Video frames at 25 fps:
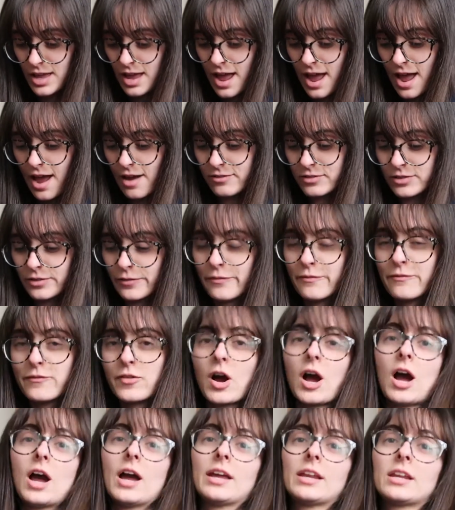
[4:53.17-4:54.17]
having to
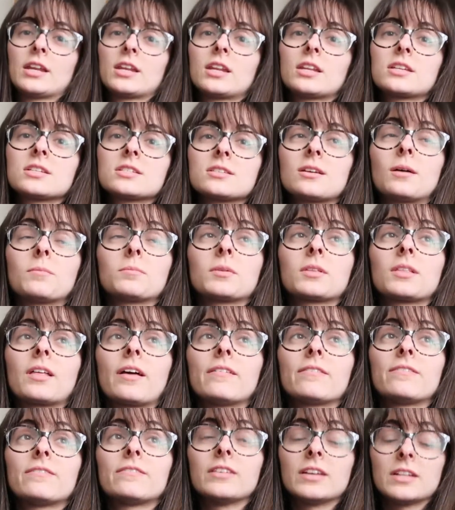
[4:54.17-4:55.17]
find something
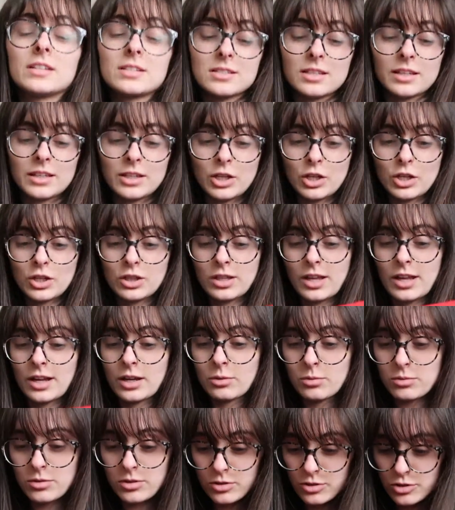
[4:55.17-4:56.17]
that fits like your
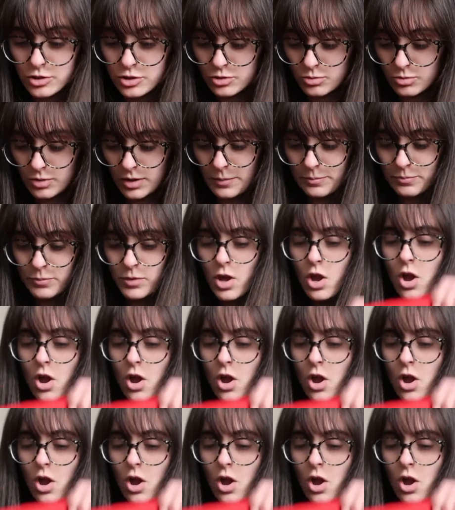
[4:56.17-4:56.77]
length and your short.